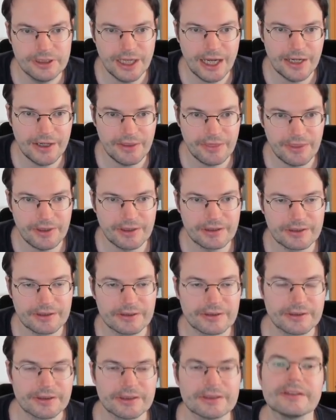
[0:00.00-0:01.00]

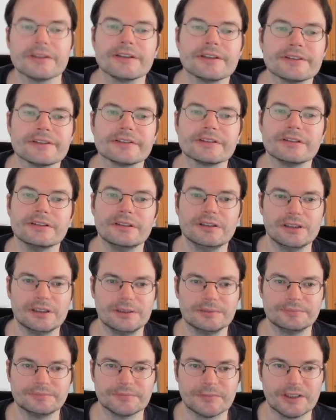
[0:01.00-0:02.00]
anything that is
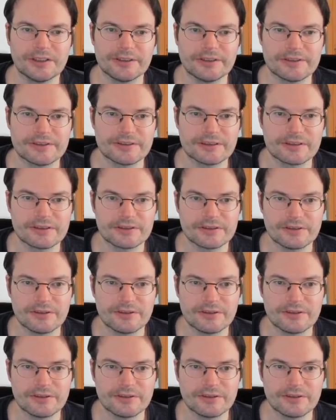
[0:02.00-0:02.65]
an instance